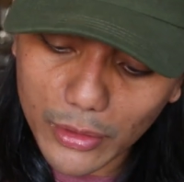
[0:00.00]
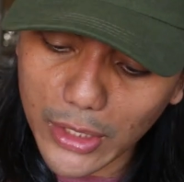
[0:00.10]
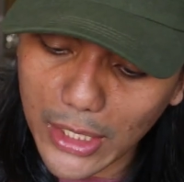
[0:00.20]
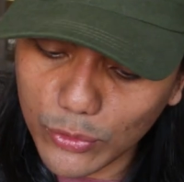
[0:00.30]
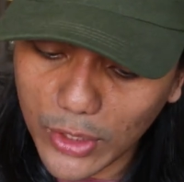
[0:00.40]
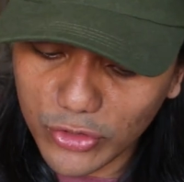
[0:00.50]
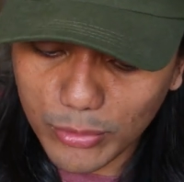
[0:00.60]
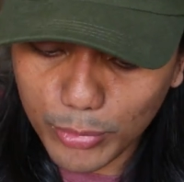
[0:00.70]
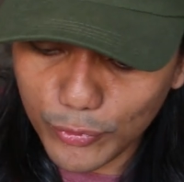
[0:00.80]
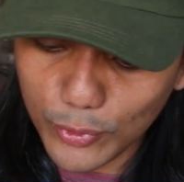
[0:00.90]
the
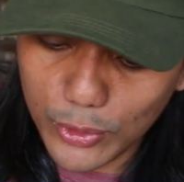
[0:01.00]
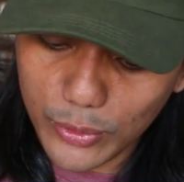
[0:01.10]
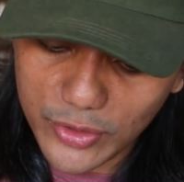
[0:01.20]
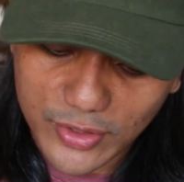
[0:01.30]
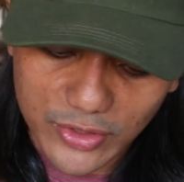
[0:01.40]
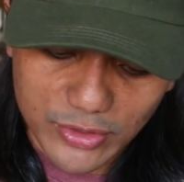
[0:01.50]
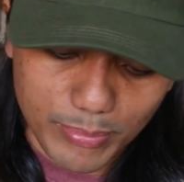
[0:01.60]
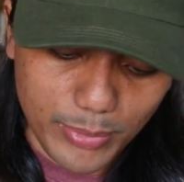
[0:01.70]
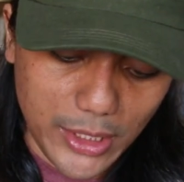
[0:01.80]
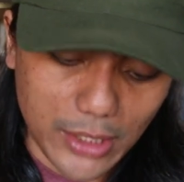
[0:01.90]
education portfolio is such a
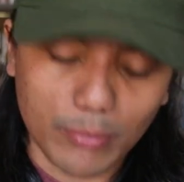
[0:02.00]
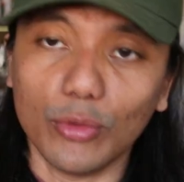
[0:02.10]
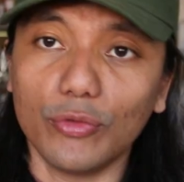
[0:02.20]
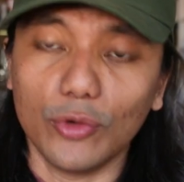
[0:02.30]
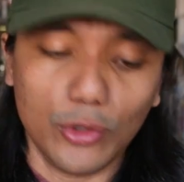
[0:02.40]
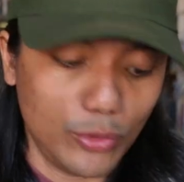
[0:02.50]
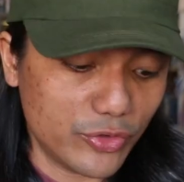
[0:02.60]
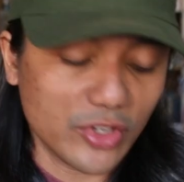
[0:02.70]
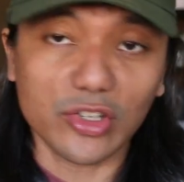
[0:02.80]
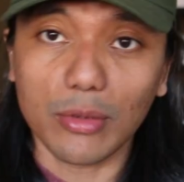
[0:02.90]
big portfolio,
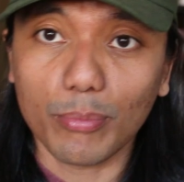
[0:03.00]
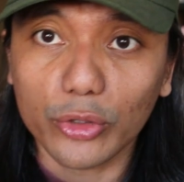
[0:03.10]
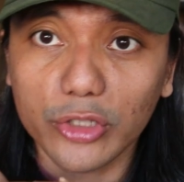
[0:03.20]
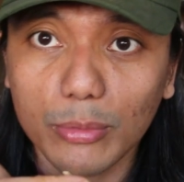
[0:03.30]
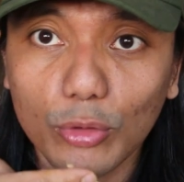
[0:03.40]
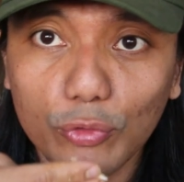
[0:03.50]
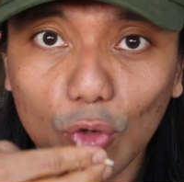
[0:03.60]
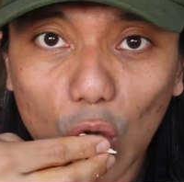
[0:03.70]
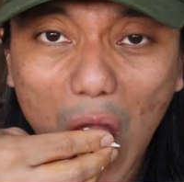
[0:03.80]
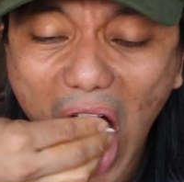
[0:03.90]
such an important
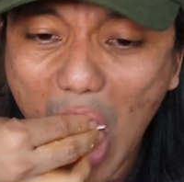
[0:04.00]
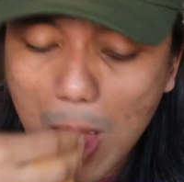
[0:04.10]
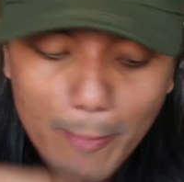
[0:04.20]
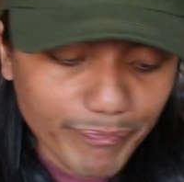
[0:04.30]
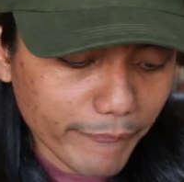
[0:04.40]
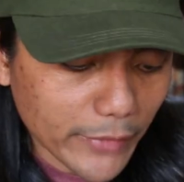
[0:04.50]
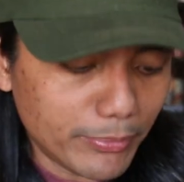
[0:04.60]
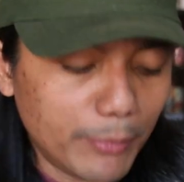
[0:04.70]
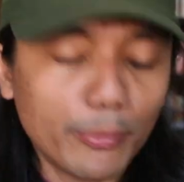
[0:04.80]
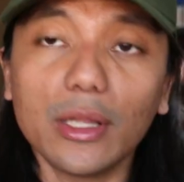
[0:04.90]
portfolio.
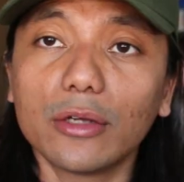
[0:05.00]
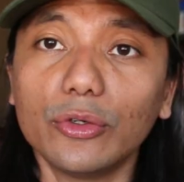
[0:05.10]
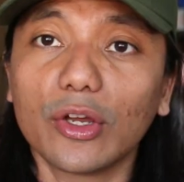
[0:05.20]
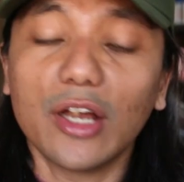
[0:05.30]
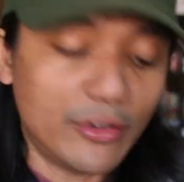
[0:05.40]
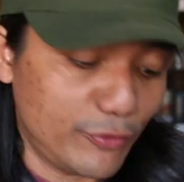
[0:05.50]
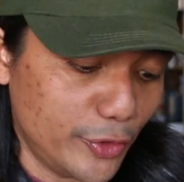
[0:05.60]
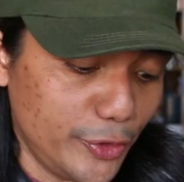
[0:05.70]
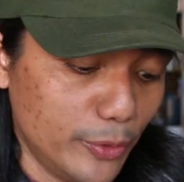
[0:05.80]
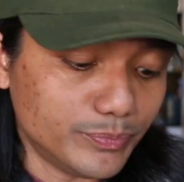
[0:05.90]
People are going to gun
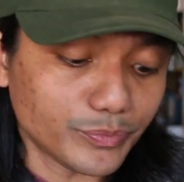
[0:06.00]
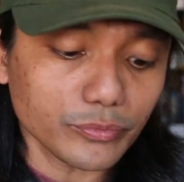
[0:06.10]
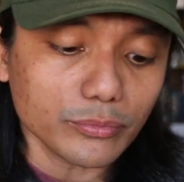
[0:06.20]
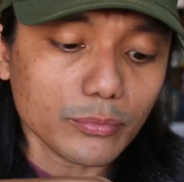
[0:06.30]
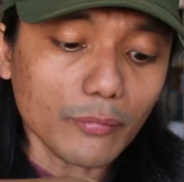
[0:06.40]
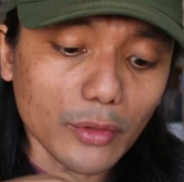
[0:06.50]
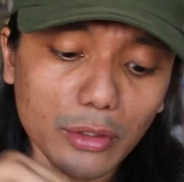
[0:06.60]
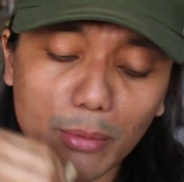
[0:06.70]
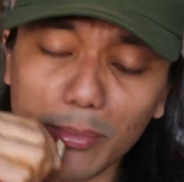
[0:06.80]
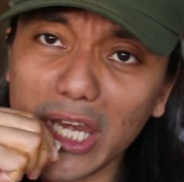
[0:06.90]
for you.
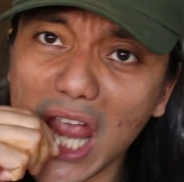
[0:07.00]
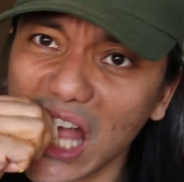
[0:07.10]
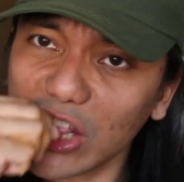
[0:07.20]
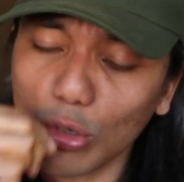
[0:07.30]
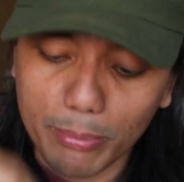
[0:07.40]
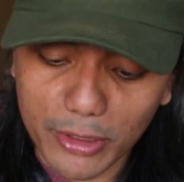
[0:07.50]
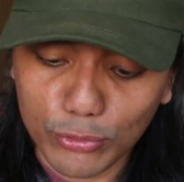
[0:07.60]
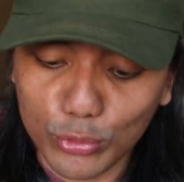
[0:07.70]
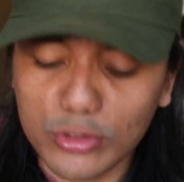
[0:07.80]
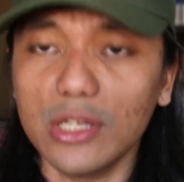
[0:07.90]
The media is going to be
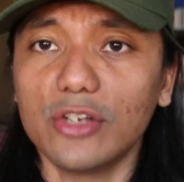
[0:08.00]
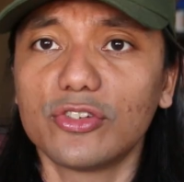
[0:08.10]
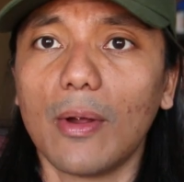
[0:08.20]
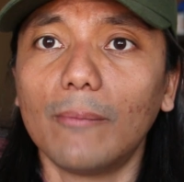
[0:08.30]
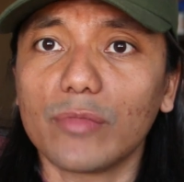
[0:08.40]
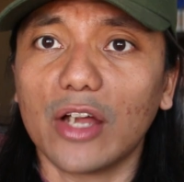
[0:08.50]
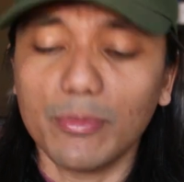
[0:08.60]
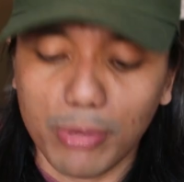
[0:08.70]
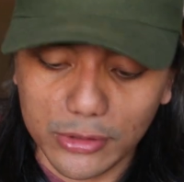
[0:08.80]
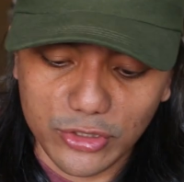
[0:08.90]
ruthless.
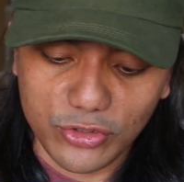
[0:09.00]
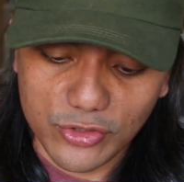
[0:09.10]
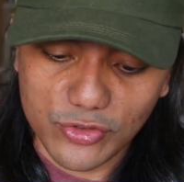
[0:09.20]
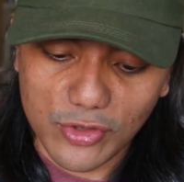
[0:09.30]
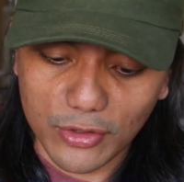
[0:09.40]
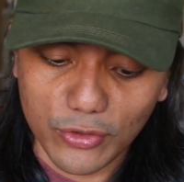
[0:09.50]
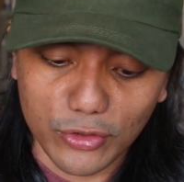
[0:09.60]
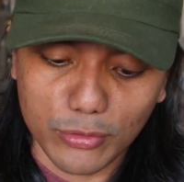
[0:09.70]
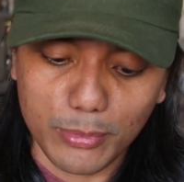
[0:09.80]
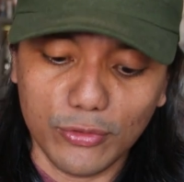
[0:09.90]
Other politicians are
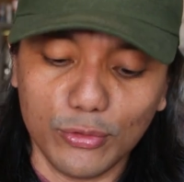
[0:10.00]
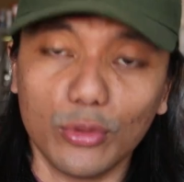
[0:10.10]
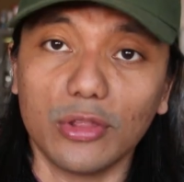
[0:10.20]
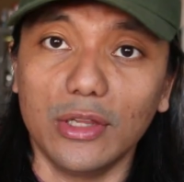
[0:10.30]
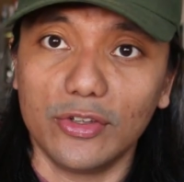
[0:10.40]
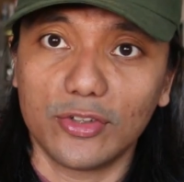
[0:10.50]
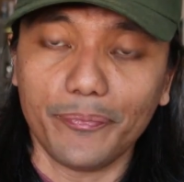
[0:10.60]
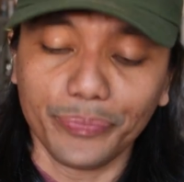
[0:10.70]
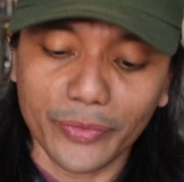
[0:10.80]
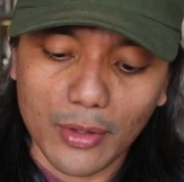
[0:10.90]
going to be ruthless.
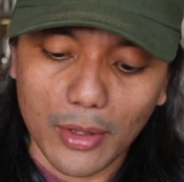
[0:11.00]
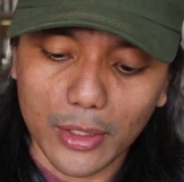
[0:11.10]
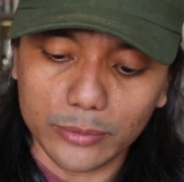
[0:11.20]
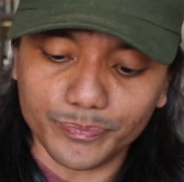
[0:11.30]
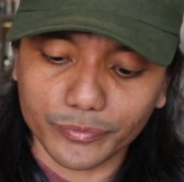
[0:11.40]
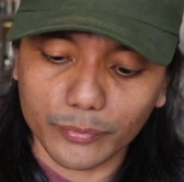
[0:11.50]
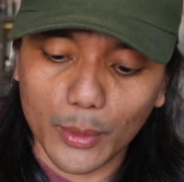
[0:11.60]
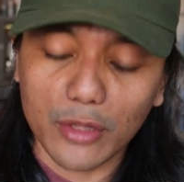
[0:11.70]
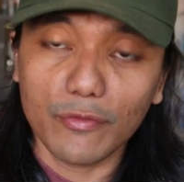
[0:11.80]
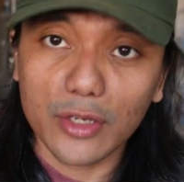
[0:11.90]

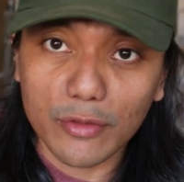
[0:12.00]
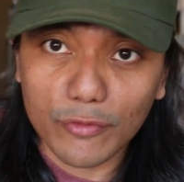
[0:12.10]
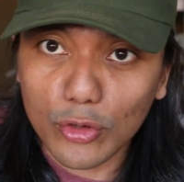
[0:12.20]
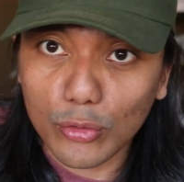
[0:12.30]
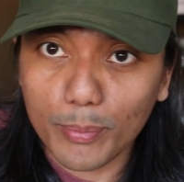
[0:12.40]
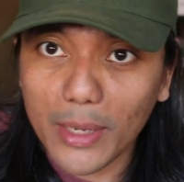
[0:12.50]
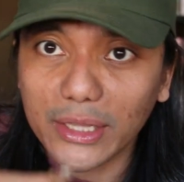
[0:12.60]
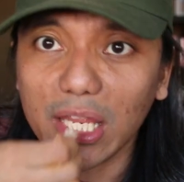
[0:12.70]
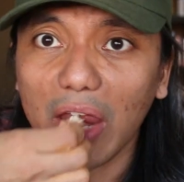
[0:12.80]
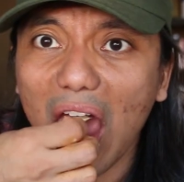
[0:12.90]
Even in your own
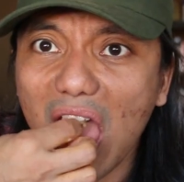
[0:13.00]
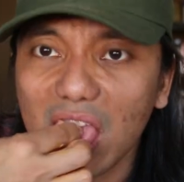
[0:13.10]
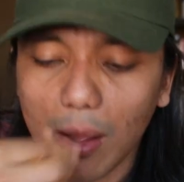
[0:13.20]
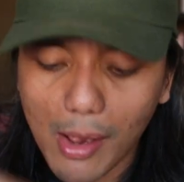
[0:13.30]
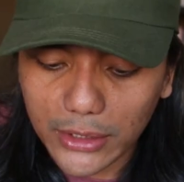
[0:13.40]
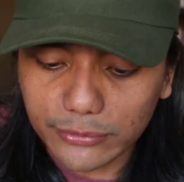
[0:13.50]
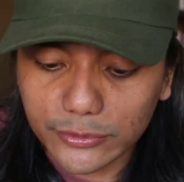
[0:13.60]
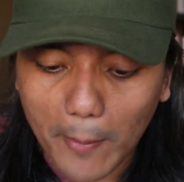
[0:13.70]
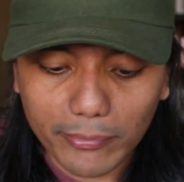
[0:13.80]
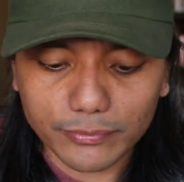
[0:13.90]
party, right?
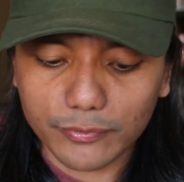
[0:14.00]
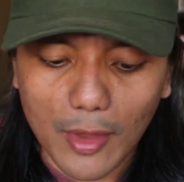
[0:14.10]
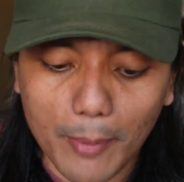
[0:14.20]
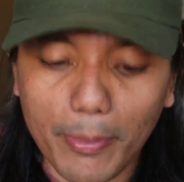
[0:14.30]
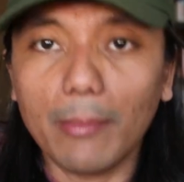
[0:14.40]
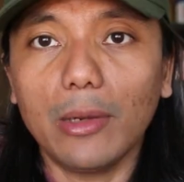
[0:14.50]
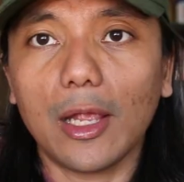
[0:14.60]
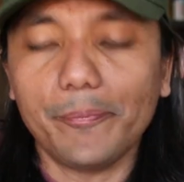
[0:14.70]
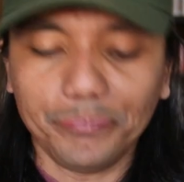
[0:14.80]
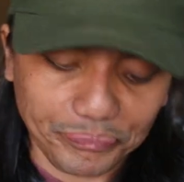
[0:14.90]
And the public